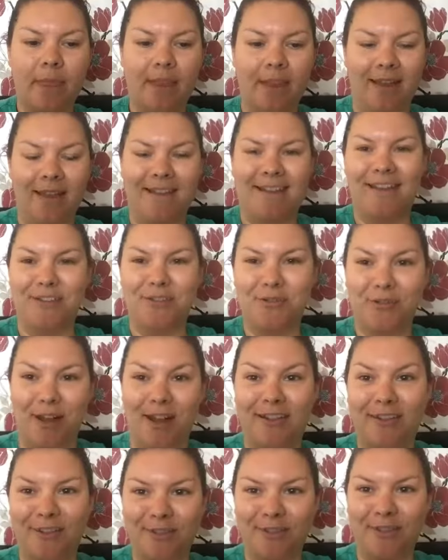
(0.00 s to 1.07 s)
I'm going to
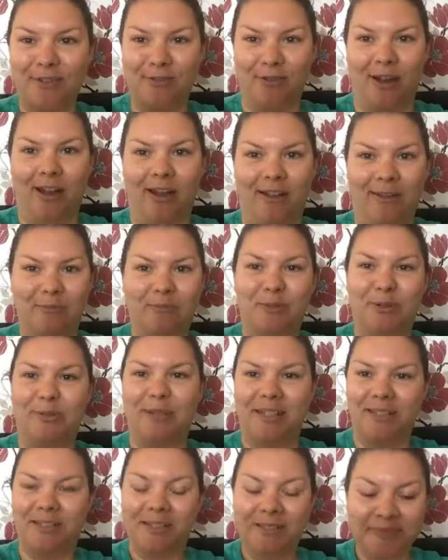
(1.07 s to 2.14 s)
try not to cry,
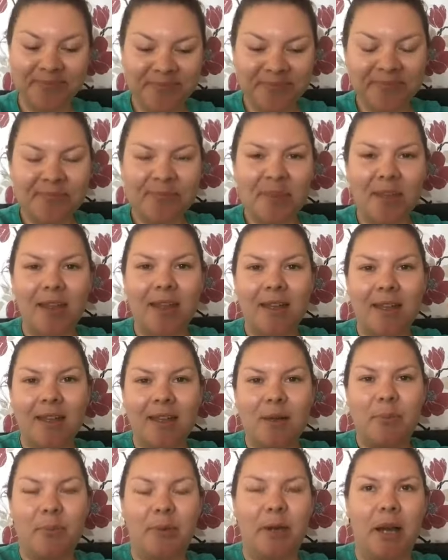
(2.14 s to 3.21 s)
probably.
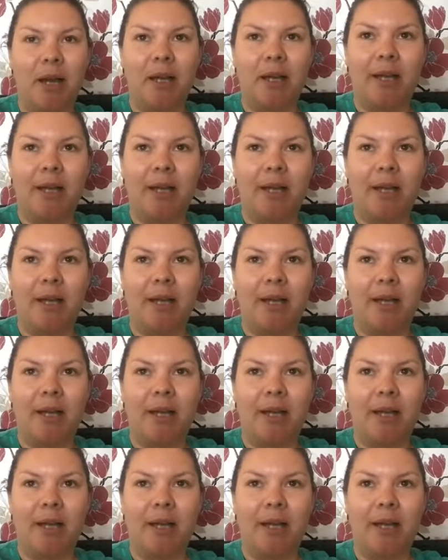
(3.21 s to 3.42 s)
But